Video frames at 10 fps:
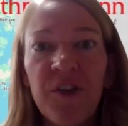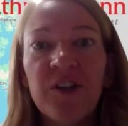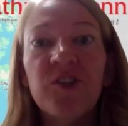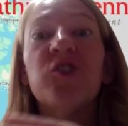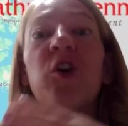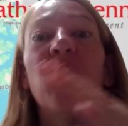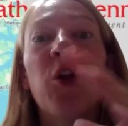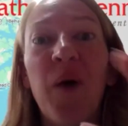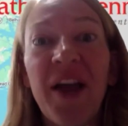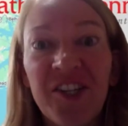the
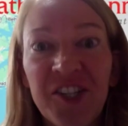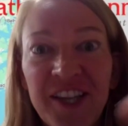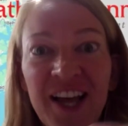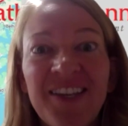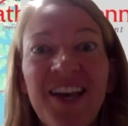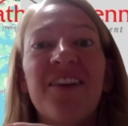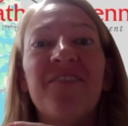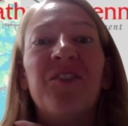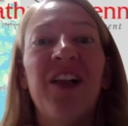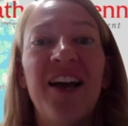solo agent. That's kind of
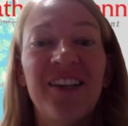for like